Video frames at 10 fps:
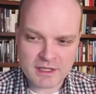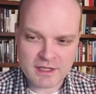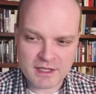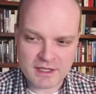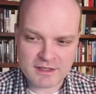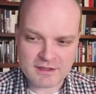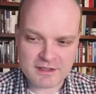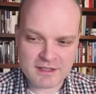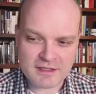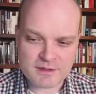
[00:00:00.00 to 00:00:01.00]
And
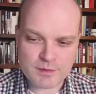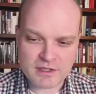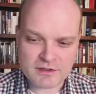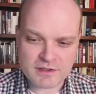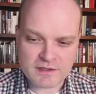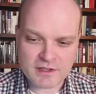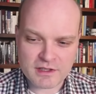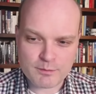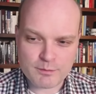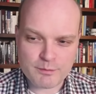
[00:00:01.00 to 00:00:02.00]
it's been just a
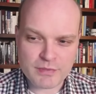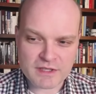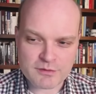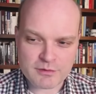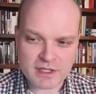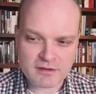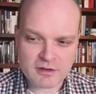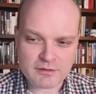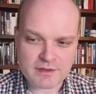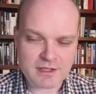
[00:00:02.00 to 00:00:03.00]
big swing
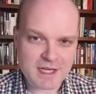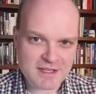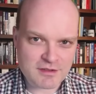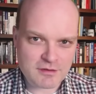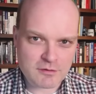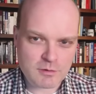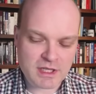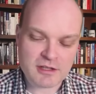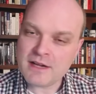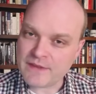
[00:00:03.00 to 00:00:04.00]
over the last little while.